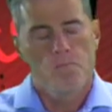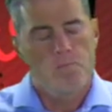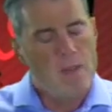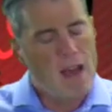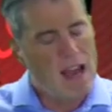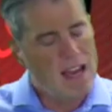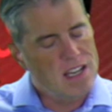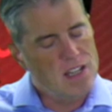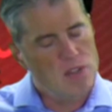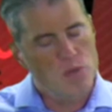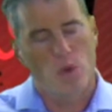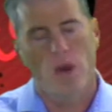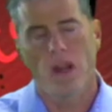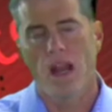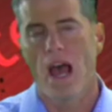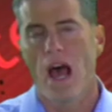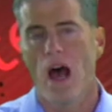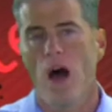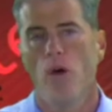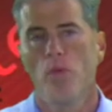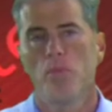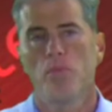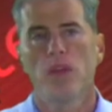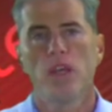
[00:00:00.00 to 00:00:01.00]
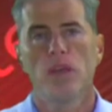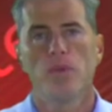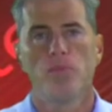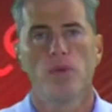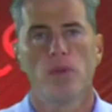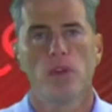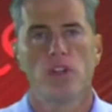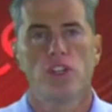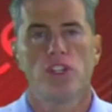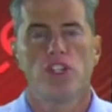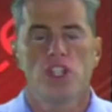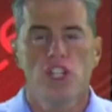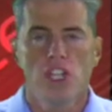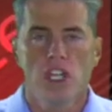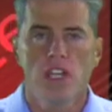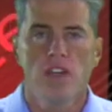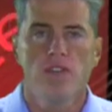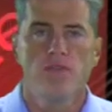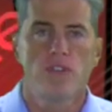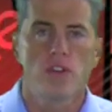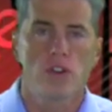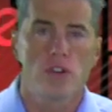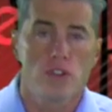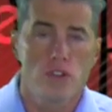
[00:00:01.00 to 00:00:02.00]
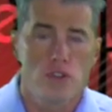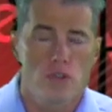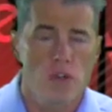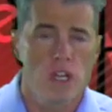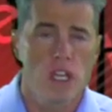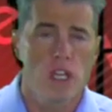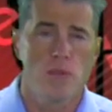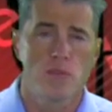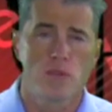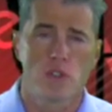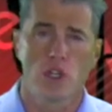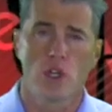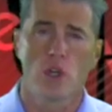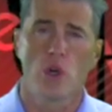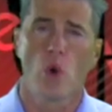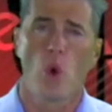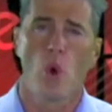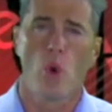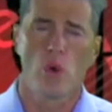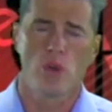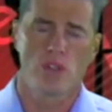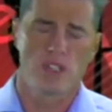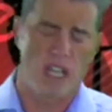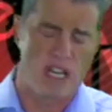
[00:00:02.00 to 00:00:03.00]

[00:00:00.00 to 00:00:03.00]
I just want to help people achieve their dreams and goals.